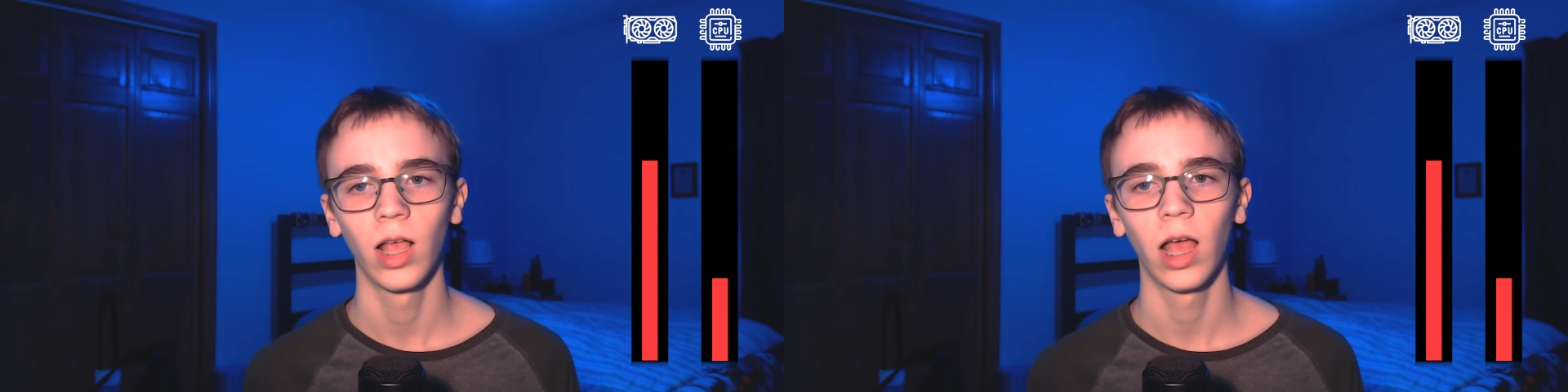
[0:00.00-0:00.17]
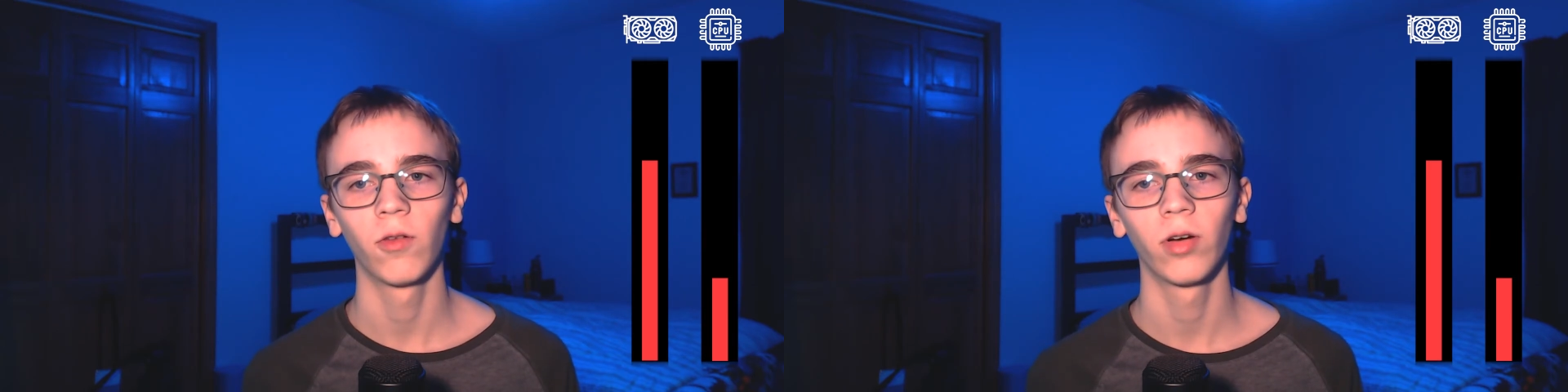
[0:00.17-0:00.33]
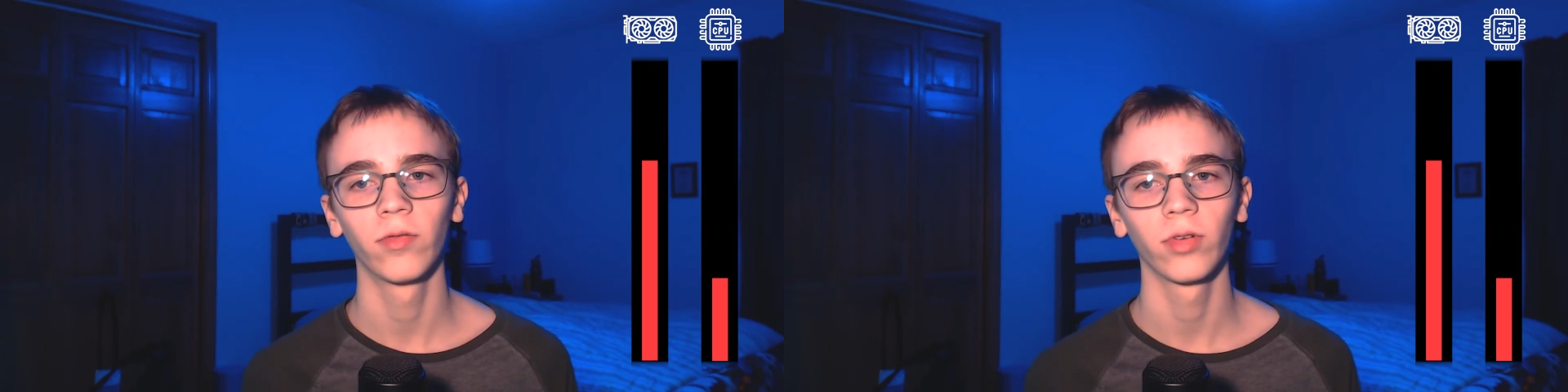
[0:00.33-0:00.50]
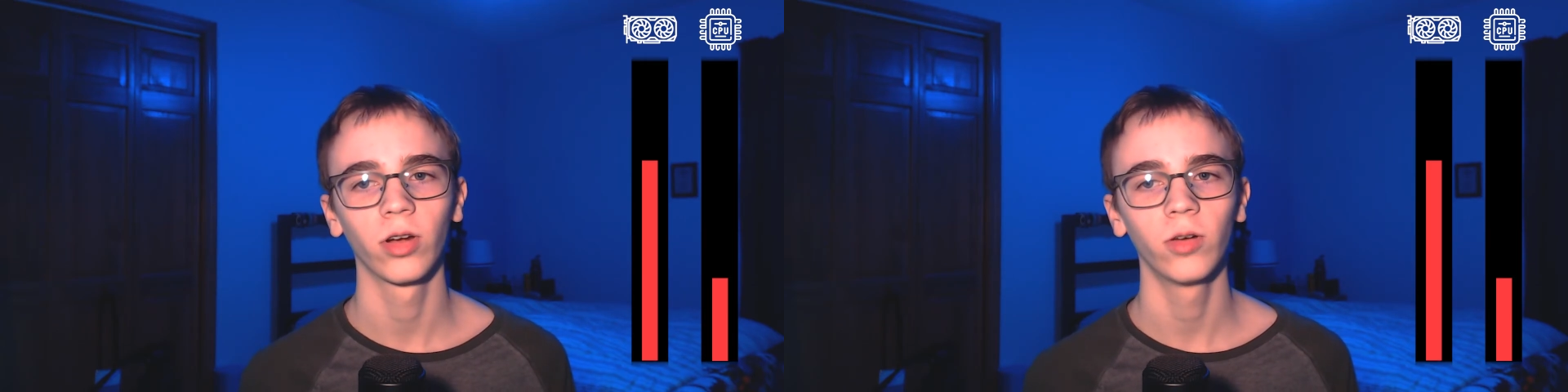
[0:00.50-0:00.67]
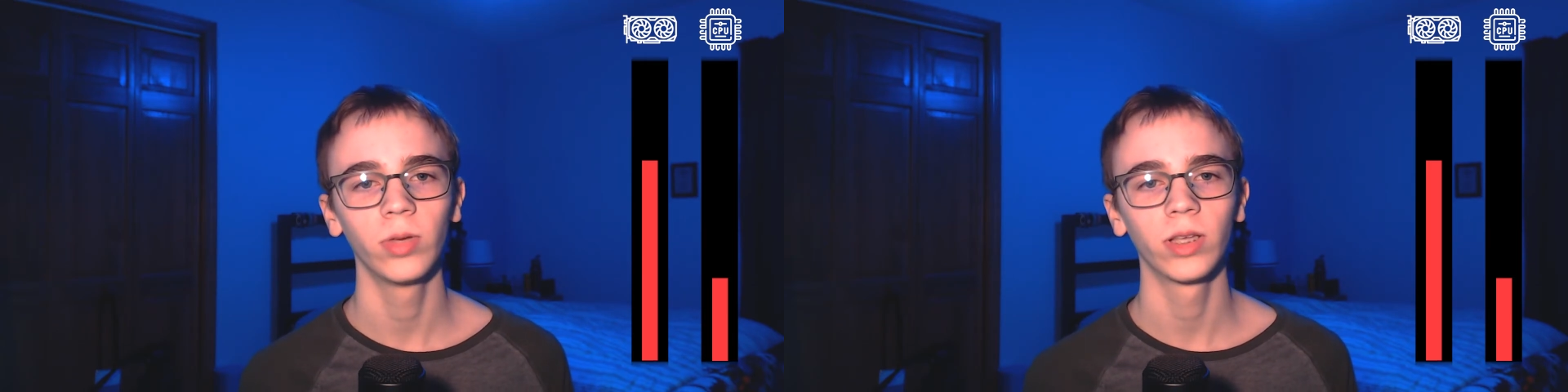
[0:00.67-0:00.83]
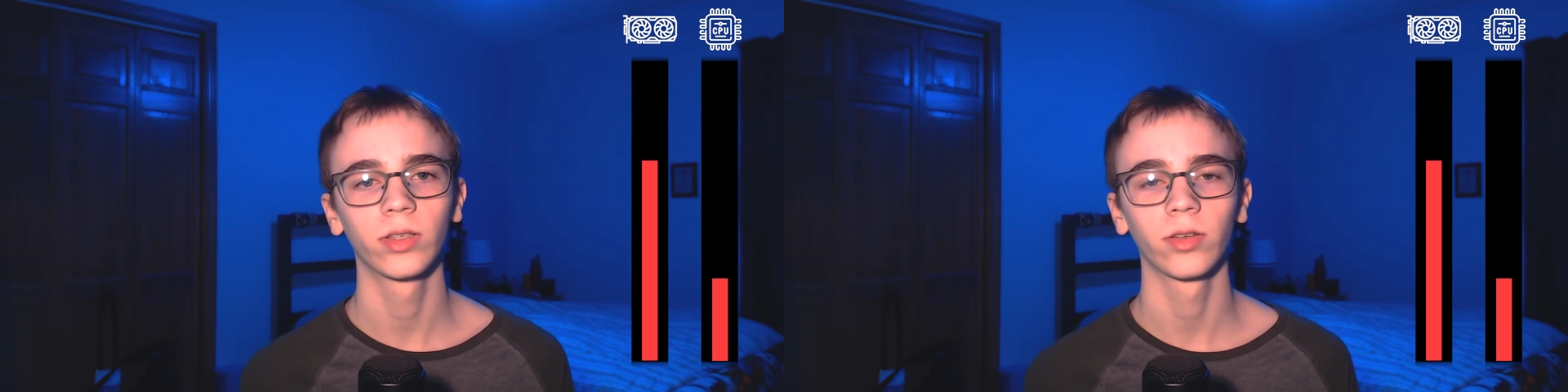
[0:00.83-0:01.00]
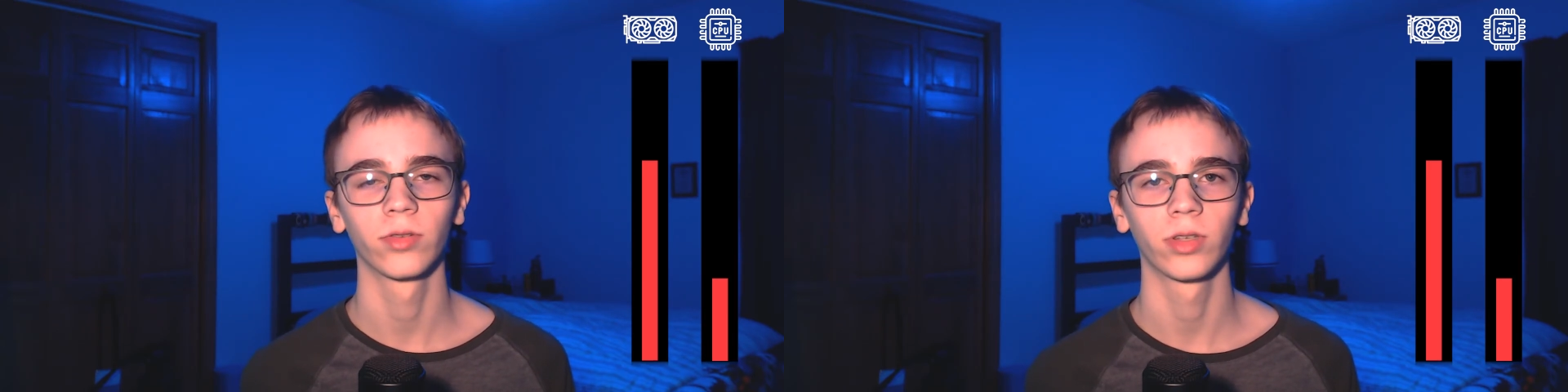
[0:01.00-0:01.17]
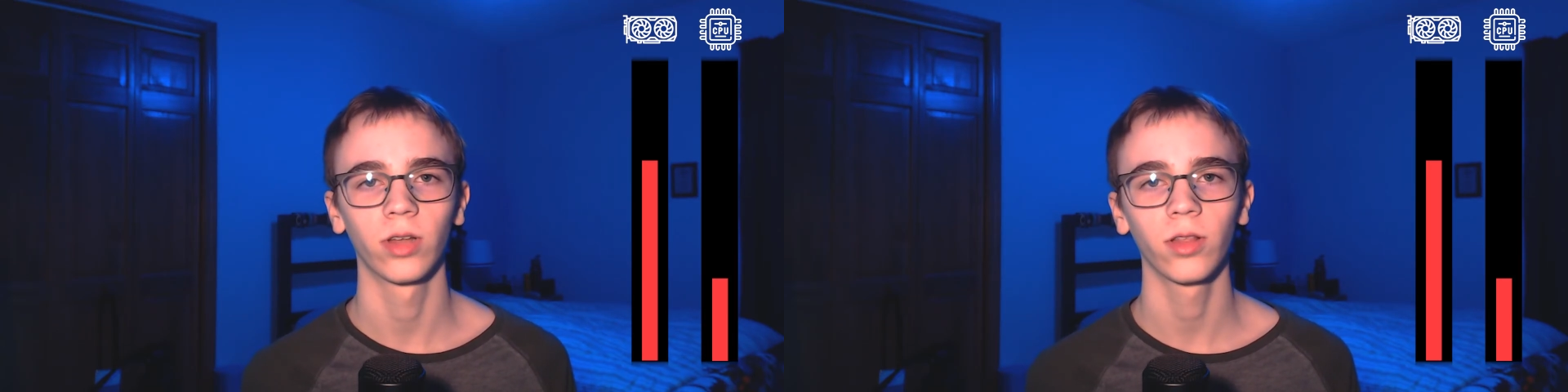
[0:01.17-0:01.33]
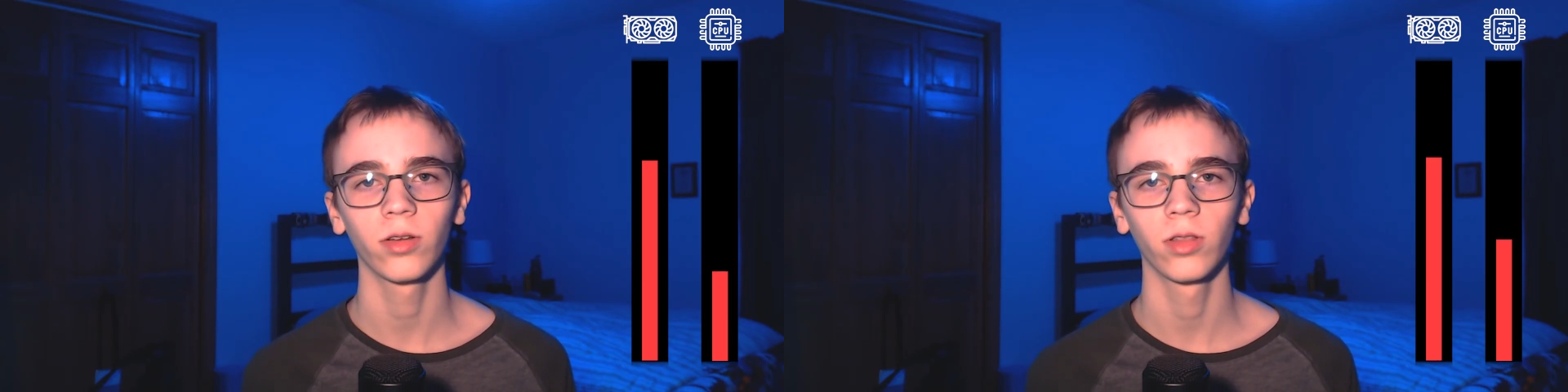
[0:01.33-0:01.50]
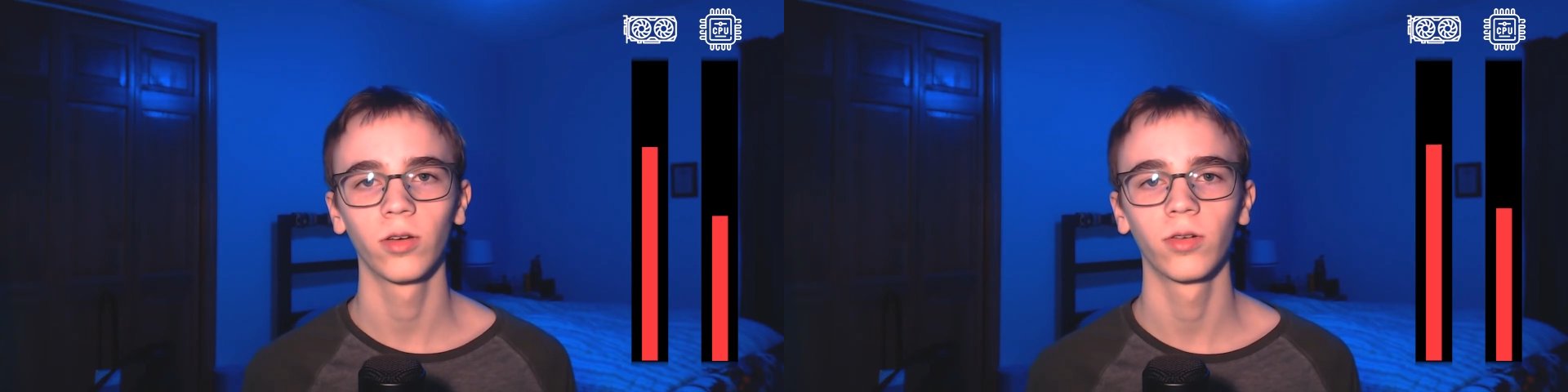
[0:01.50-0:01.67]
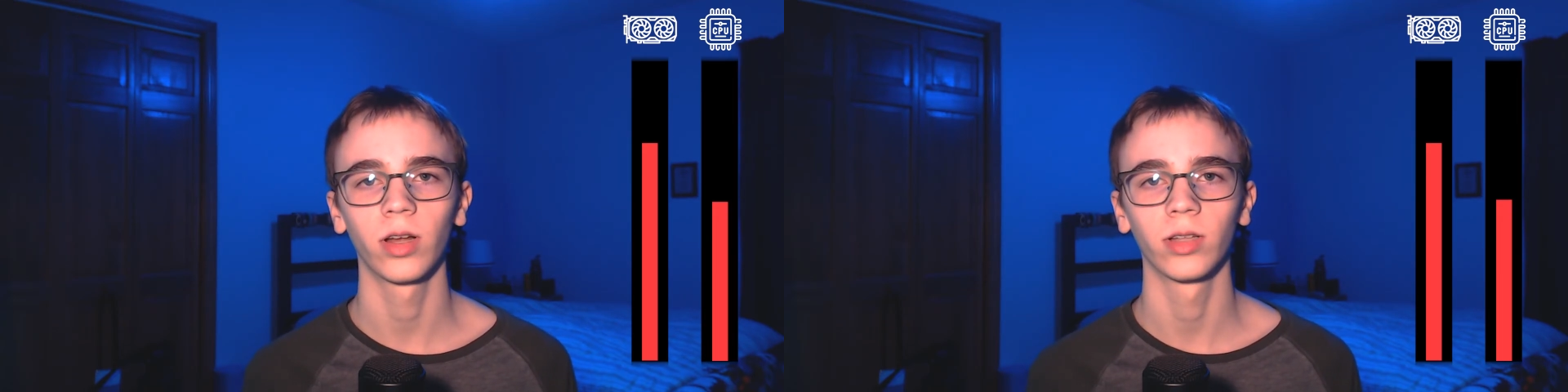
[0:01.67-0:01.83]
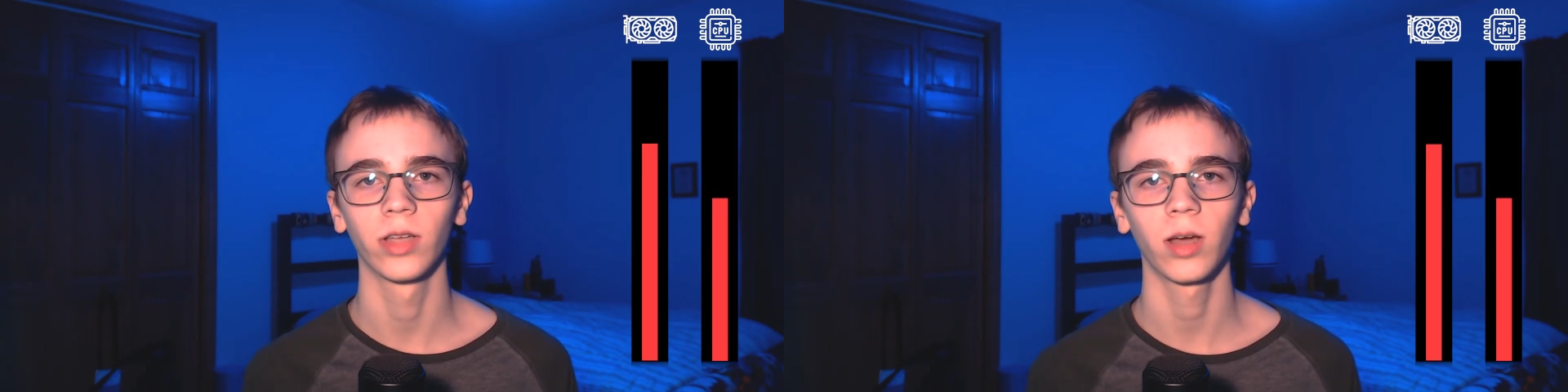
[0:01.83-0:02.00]
However, OBS throws another load
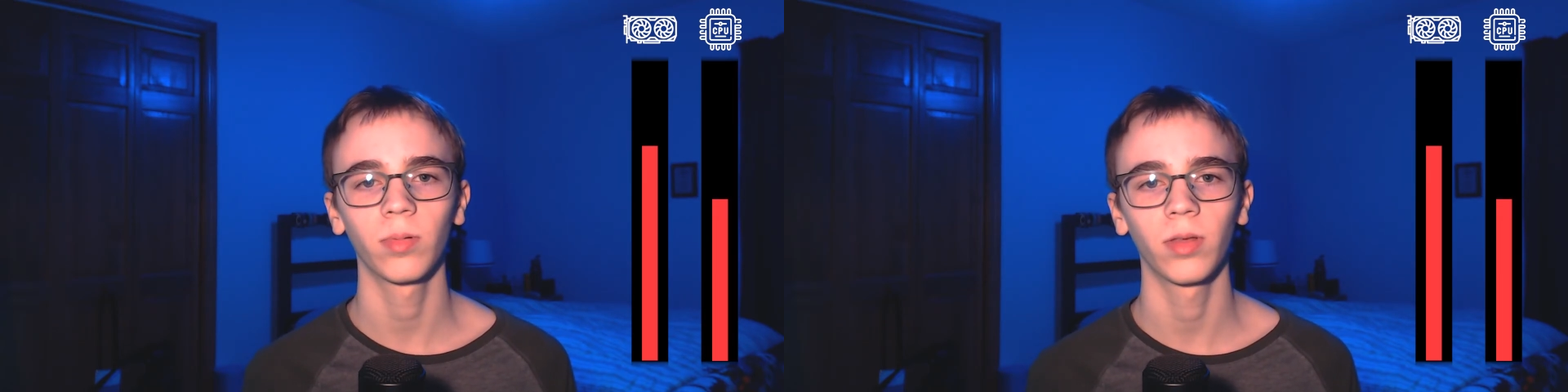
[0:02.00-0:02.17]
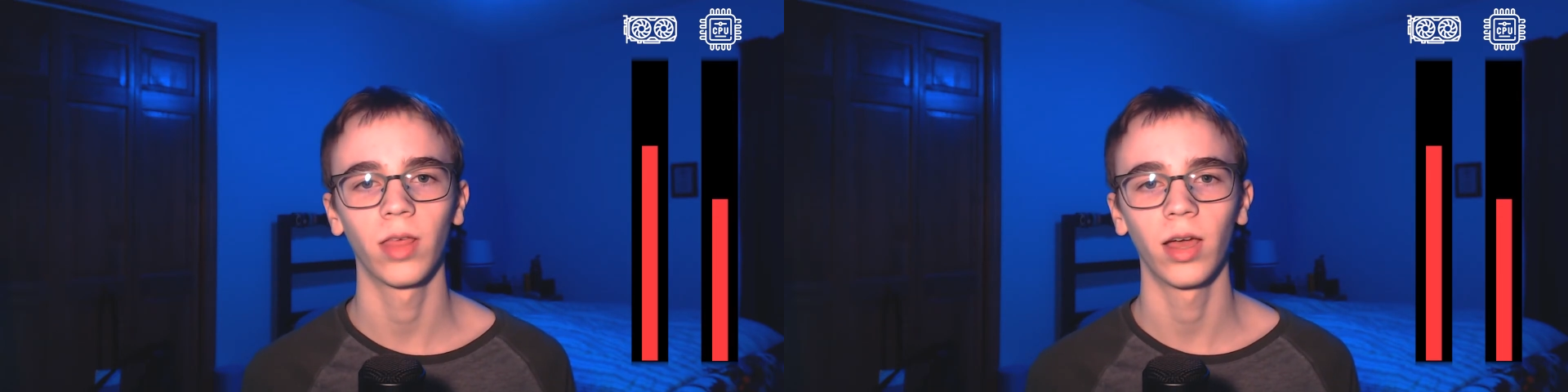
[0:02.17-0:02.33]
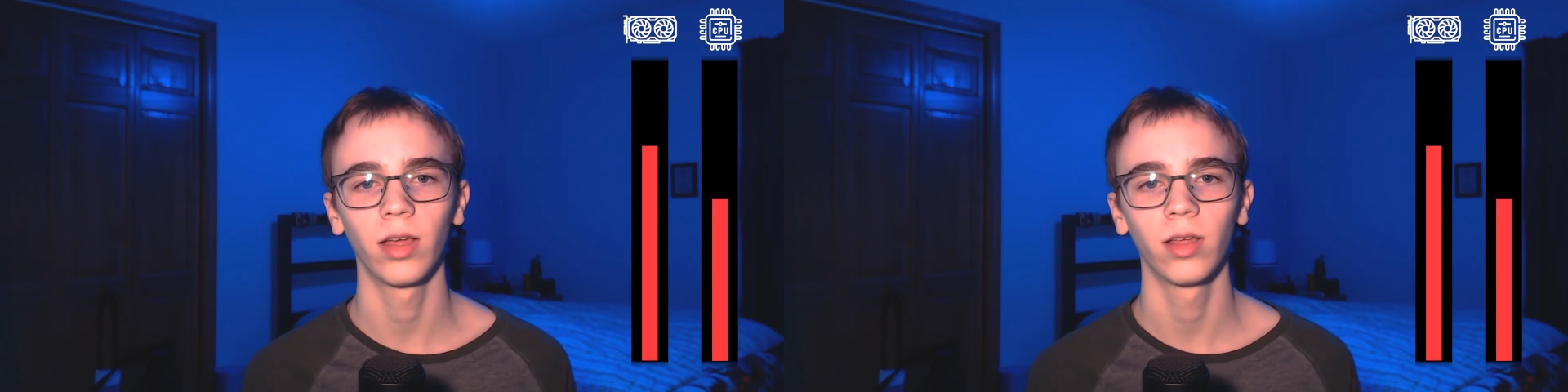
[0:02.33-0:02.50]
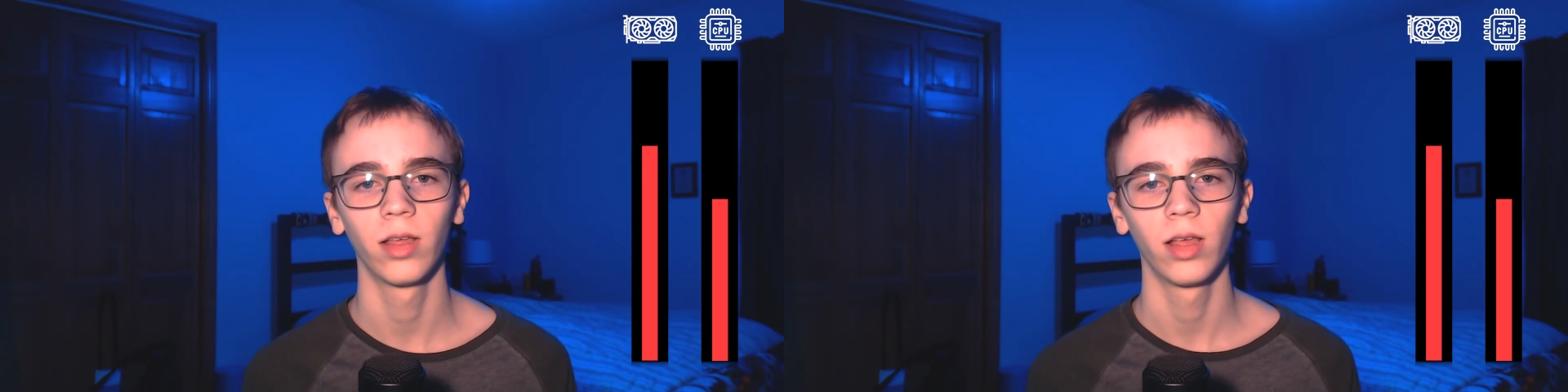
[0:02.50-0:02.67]
on top of that,